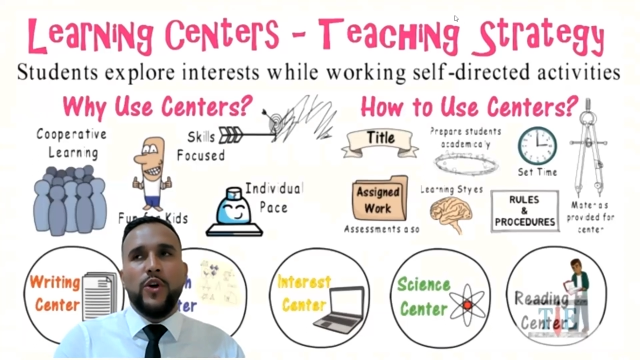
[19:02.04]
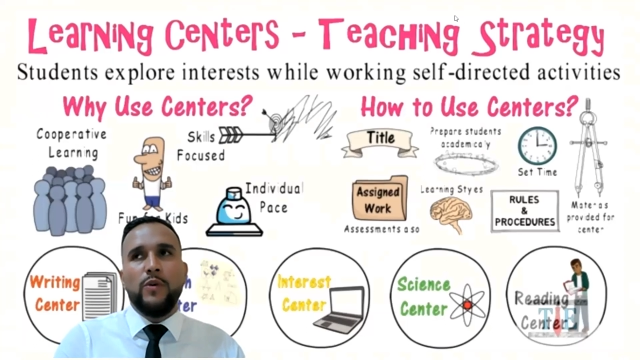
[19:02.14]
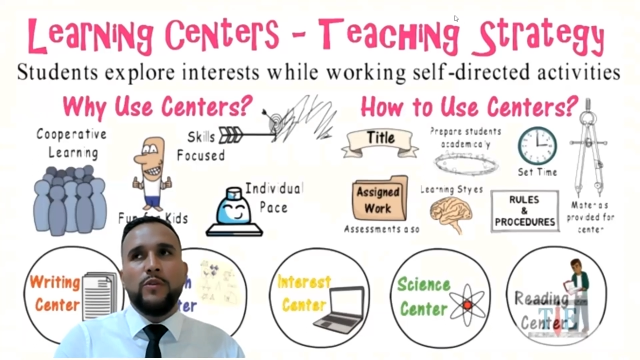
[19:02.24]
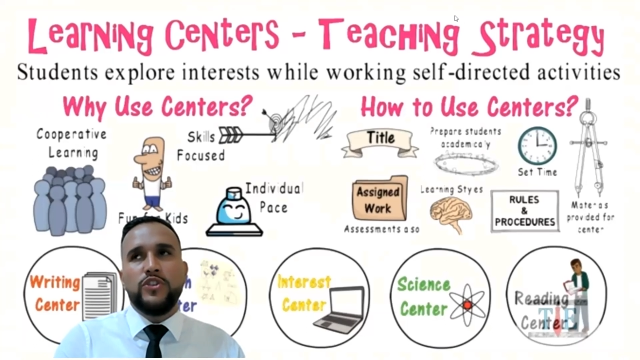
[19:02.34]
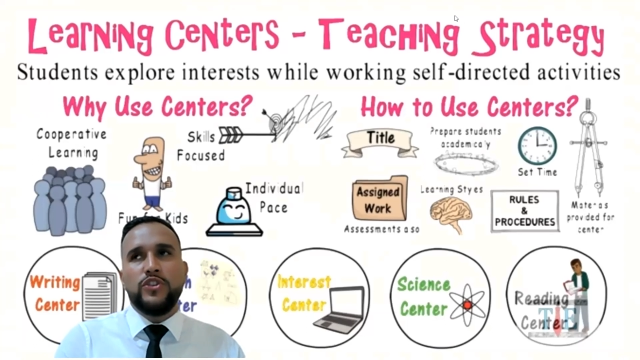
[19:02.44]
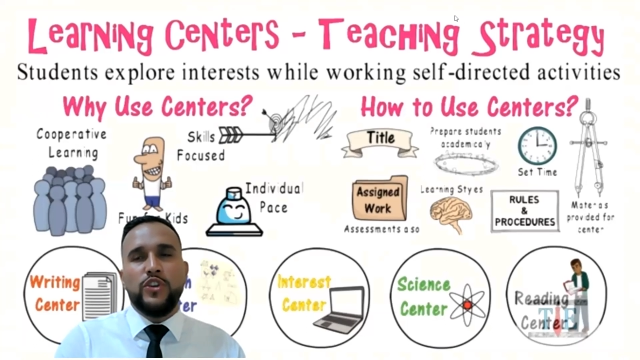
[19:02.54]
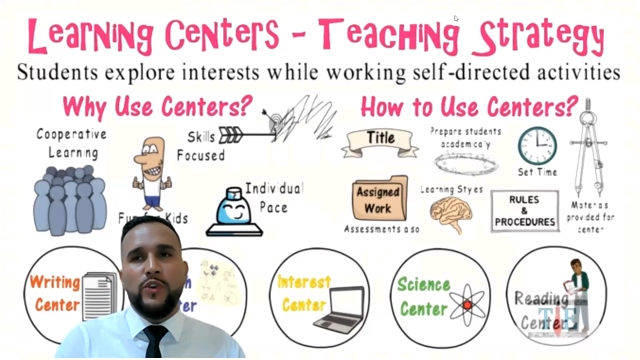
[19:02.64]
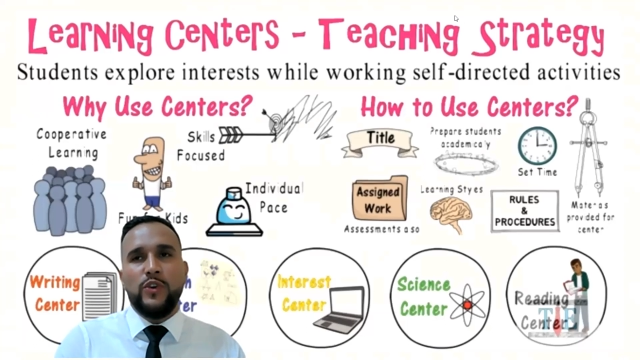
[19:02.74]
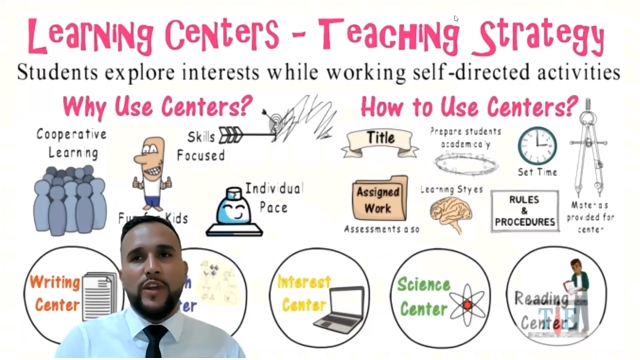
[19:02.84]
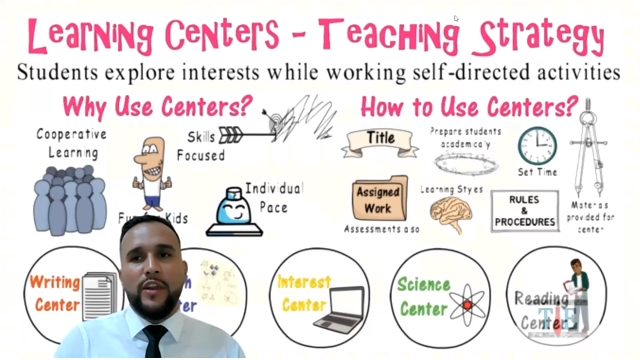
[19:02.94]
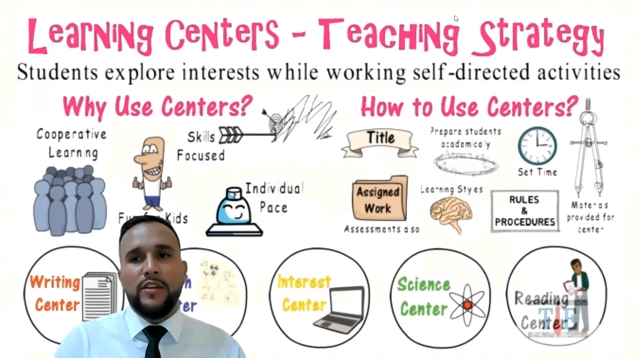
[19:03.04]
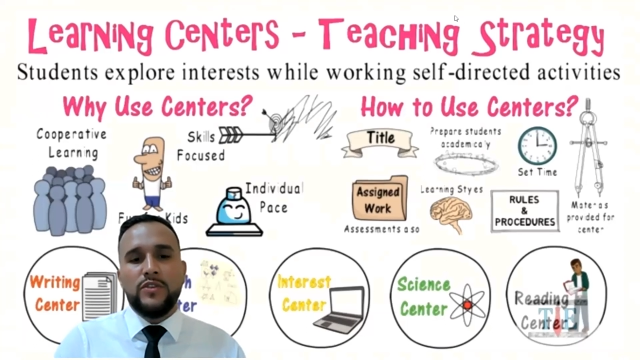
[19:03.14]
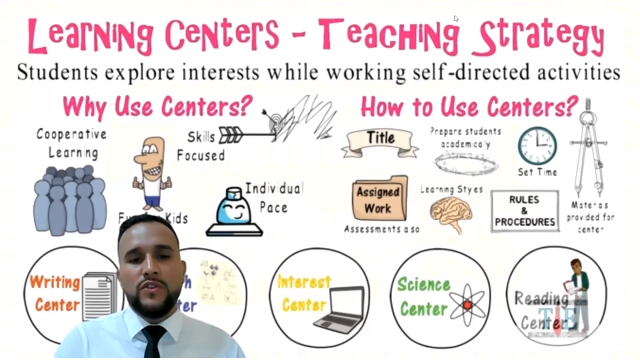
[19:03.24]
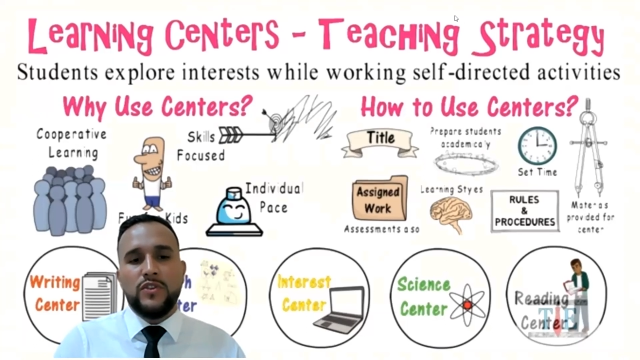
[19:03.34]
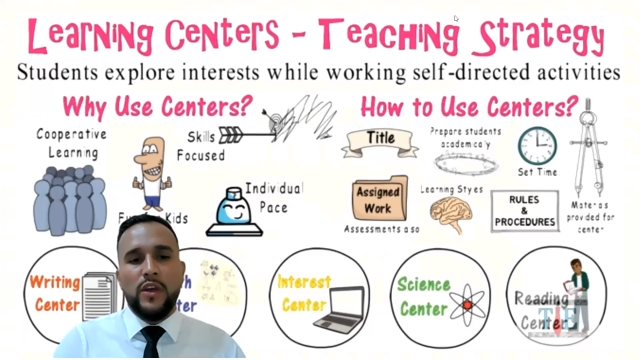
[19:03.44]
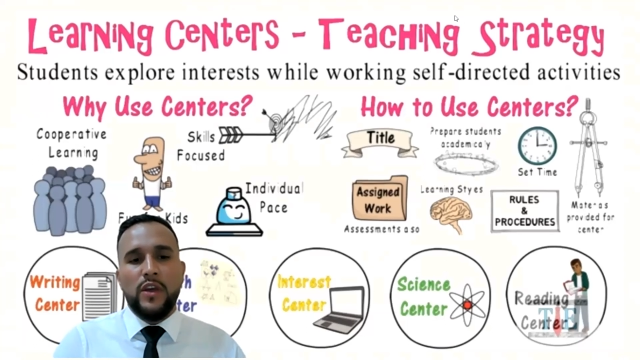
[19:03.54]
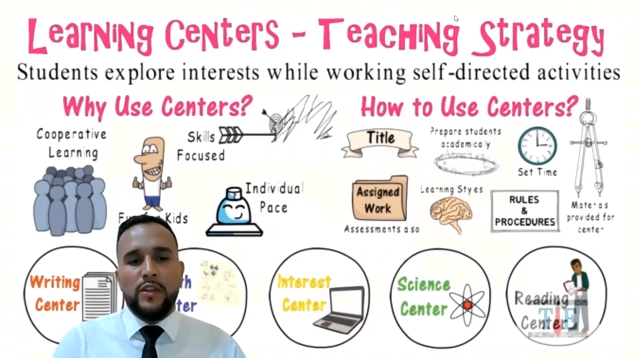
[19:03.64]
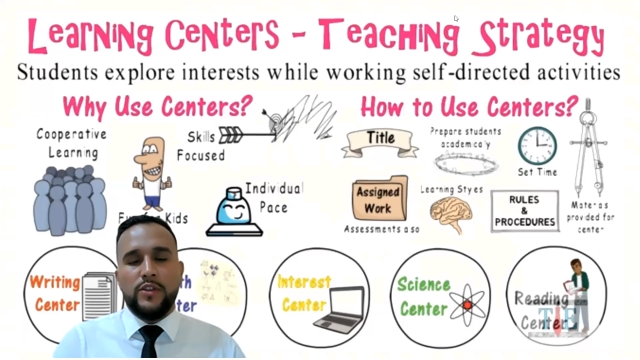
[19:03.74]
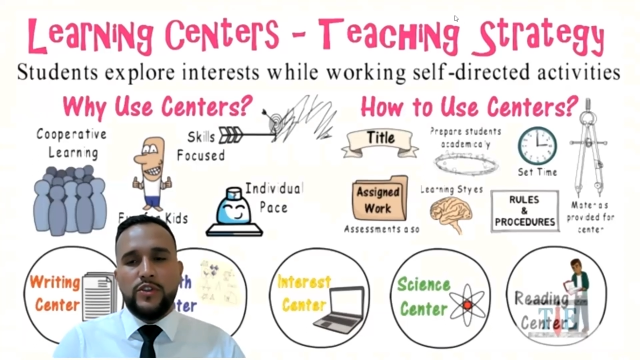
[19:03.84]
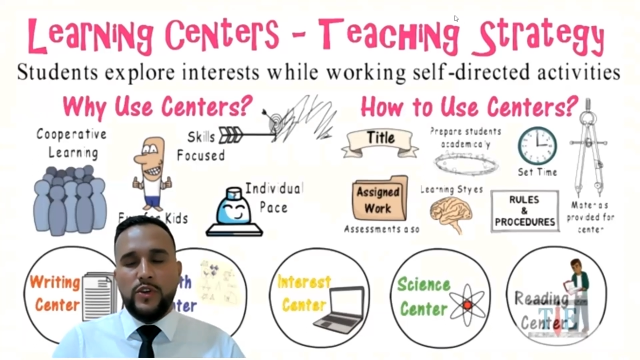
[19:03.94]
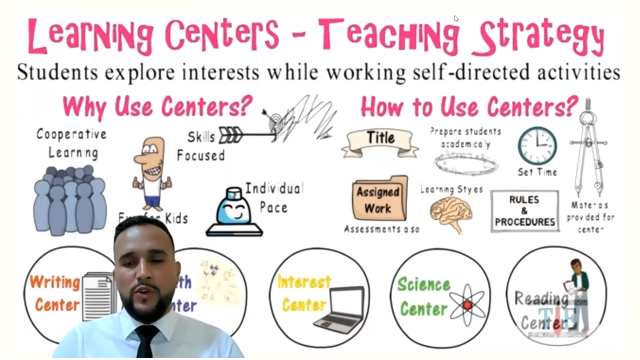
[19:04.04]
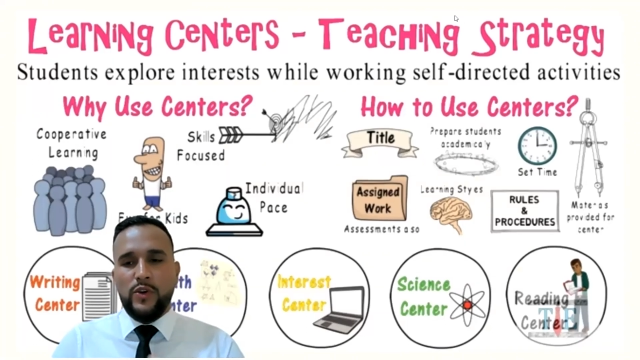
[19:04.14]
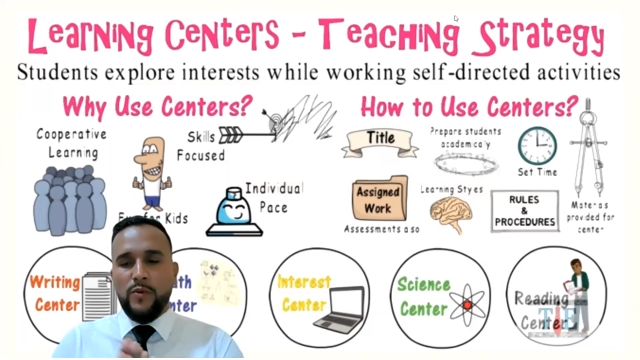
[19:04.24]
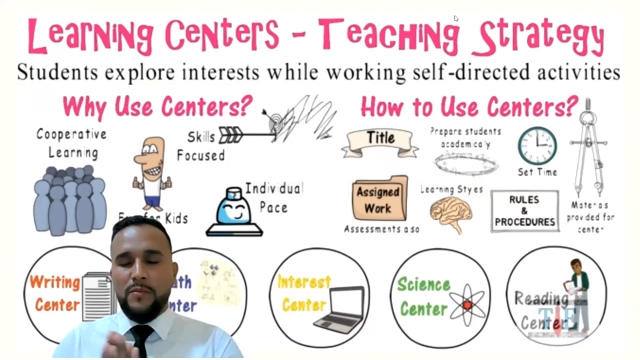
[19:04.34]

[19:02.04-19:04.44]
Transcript: those students to